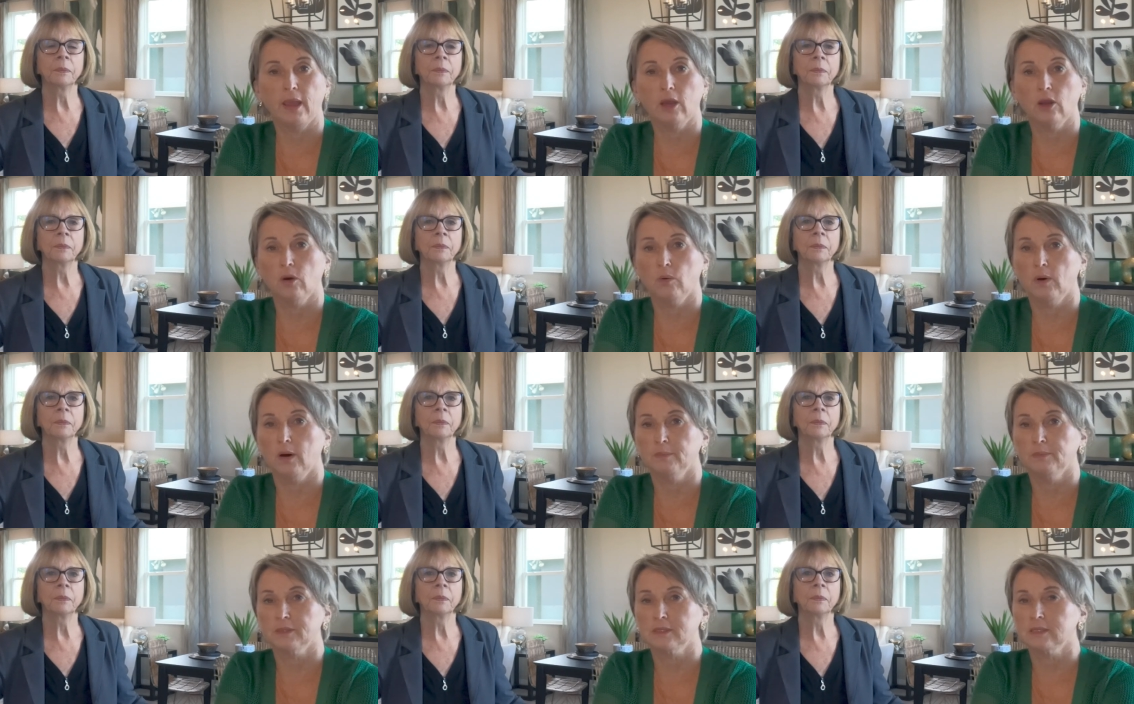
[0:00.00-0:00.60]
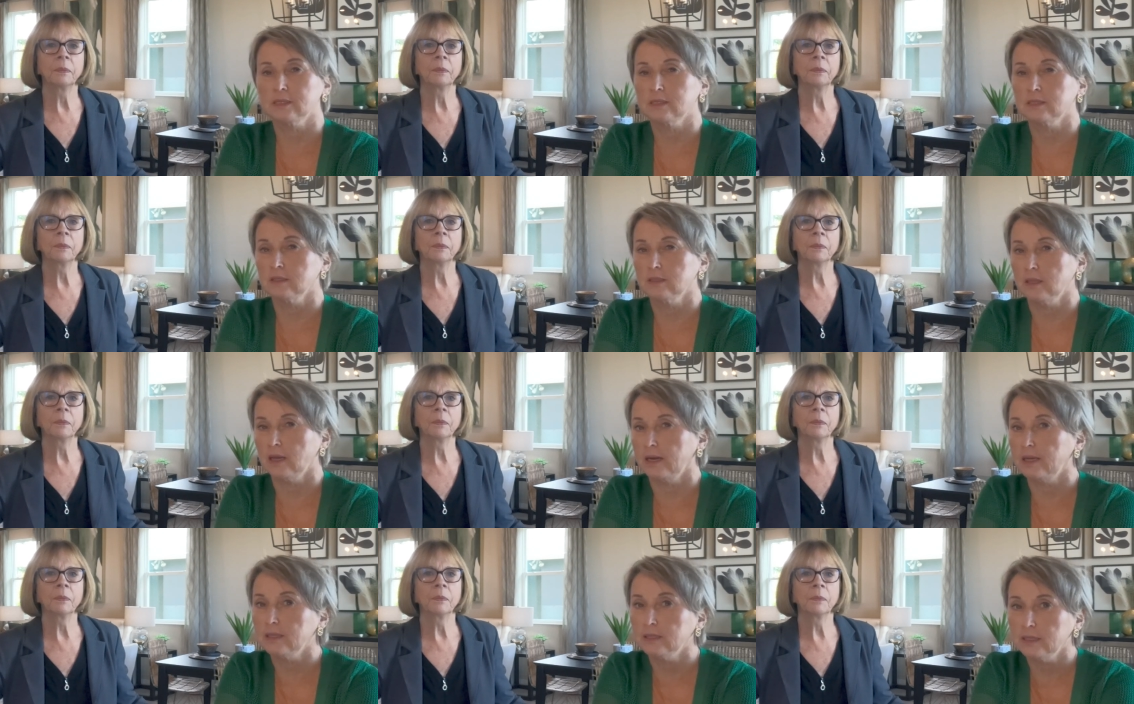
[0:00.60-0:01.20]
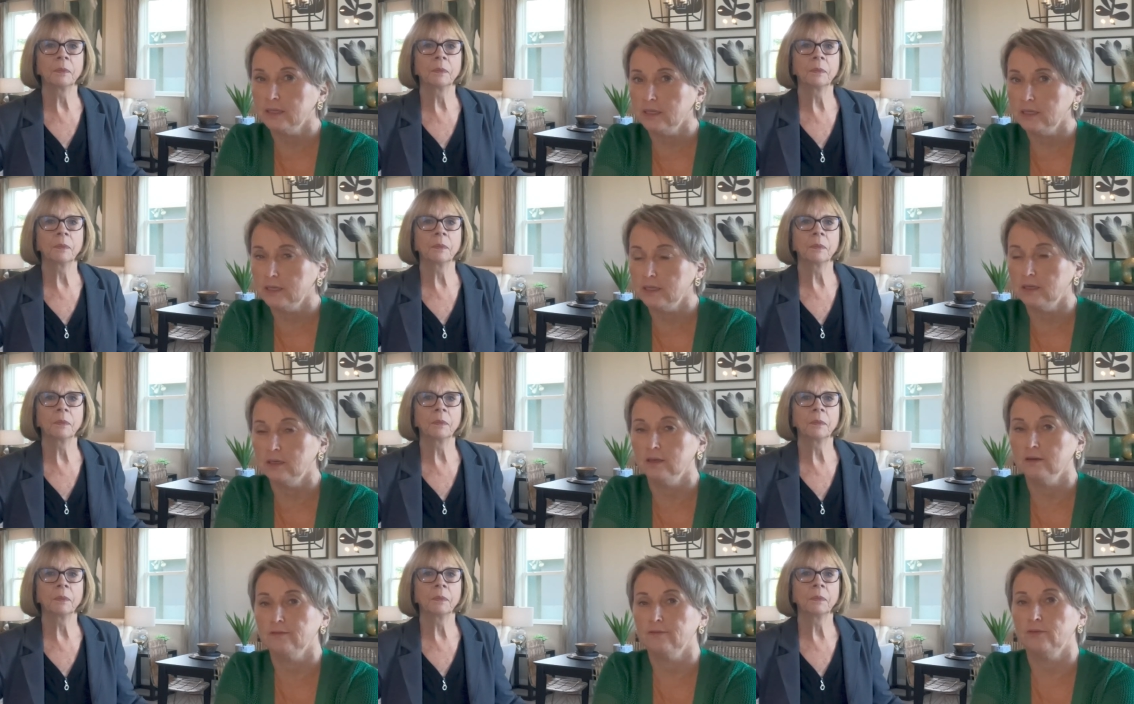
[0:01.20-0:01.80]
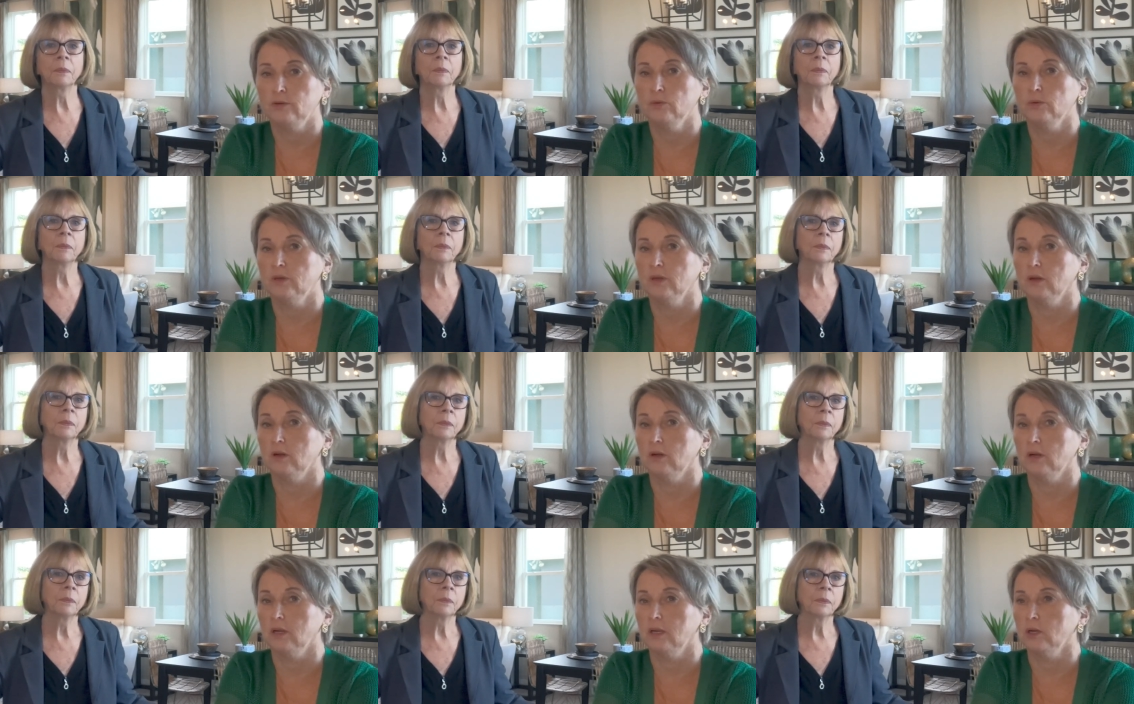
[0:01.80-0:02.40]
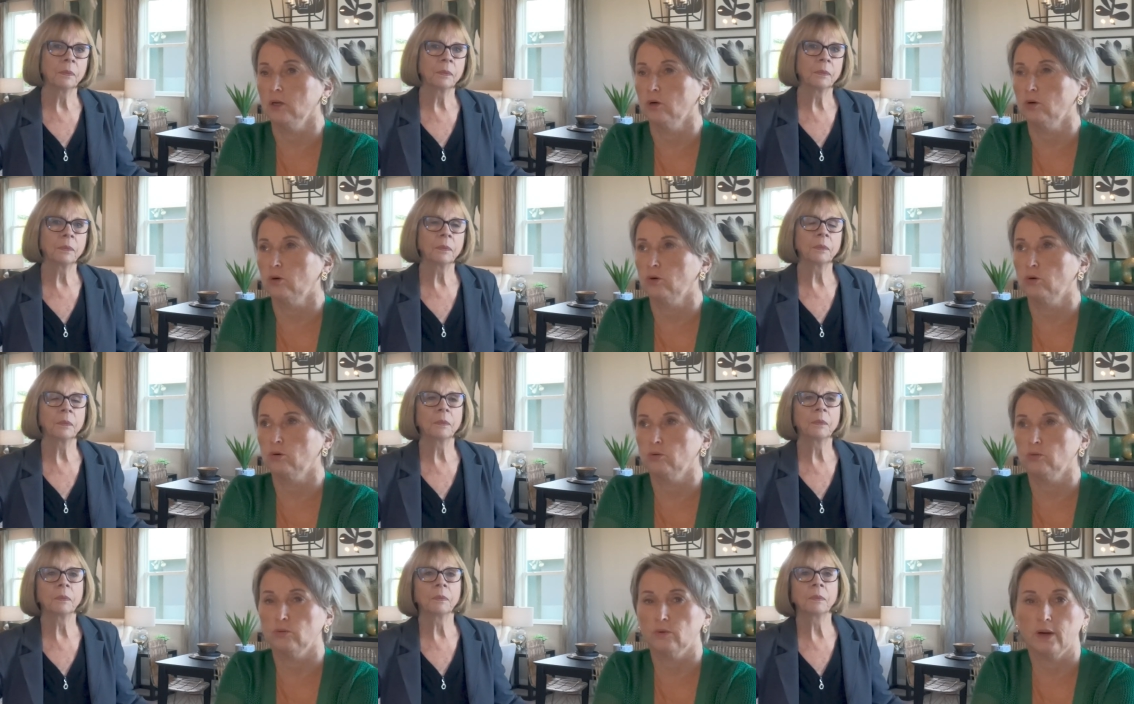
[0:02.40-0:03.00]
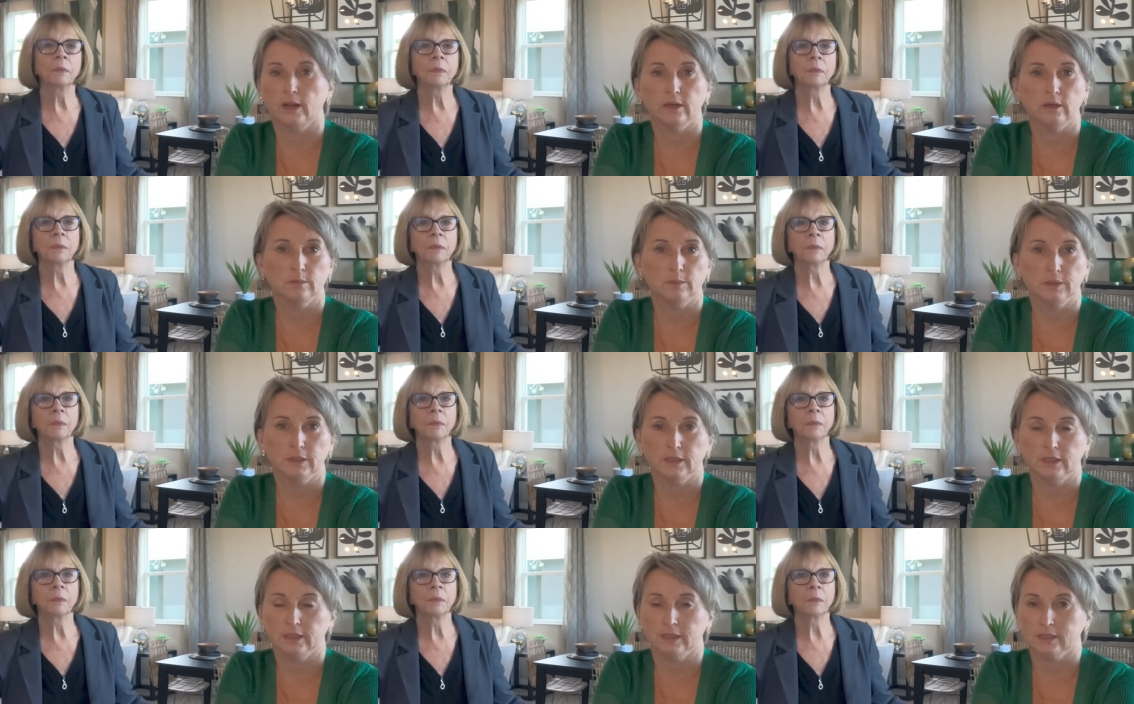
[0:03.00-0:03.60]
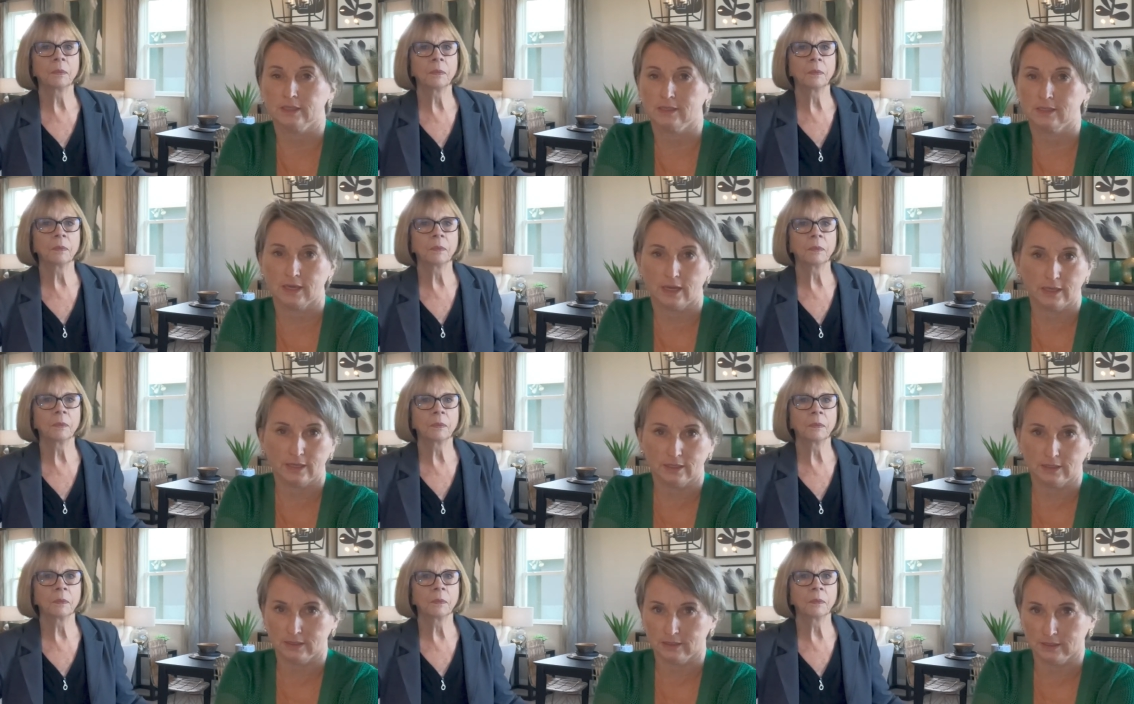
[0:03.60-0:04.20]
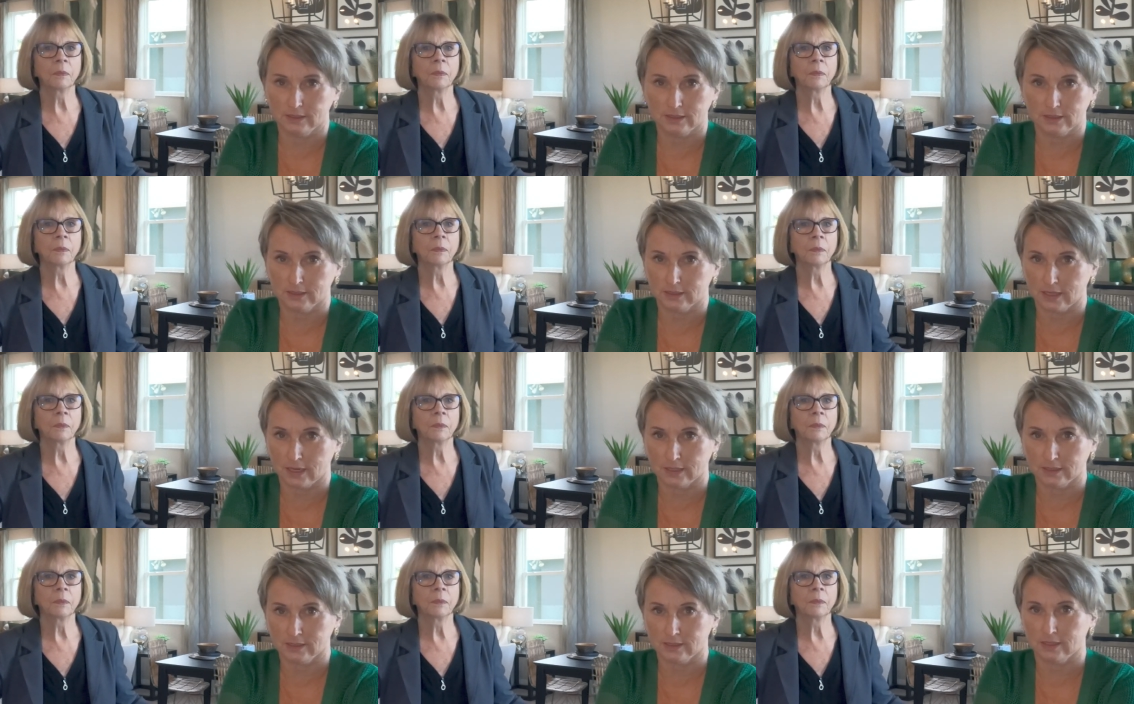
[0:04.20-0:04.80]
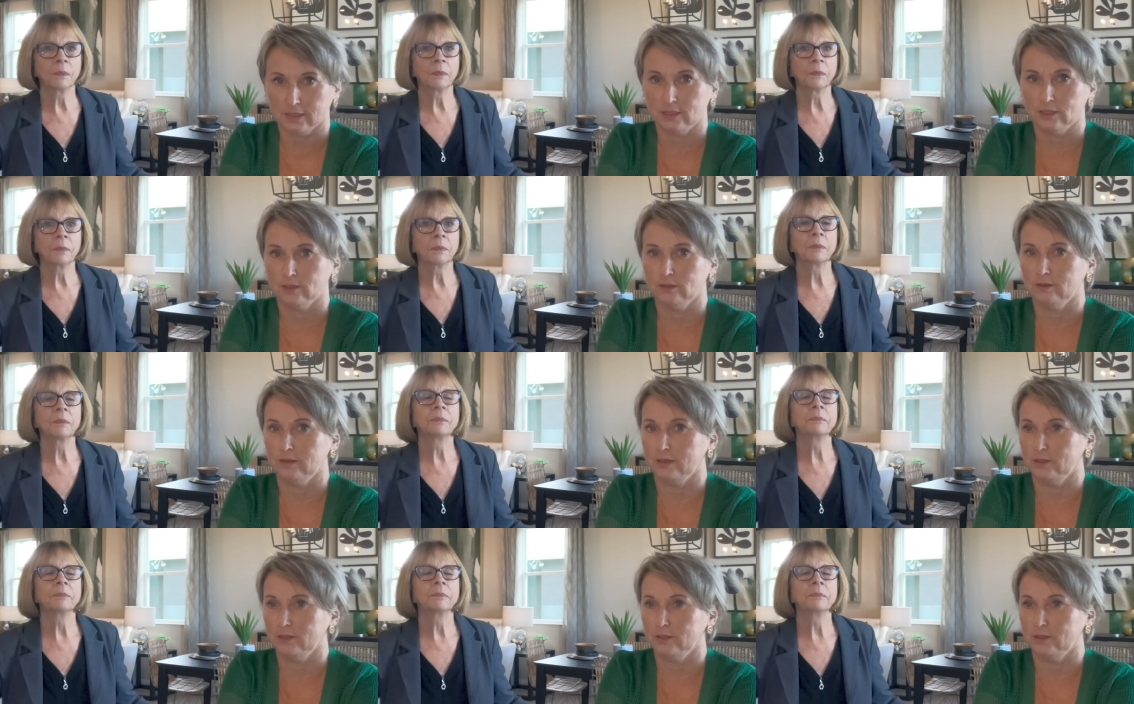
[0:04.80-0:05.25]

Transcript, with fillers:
Speaker 1: may go up slightly if you get incredibly excited in the design center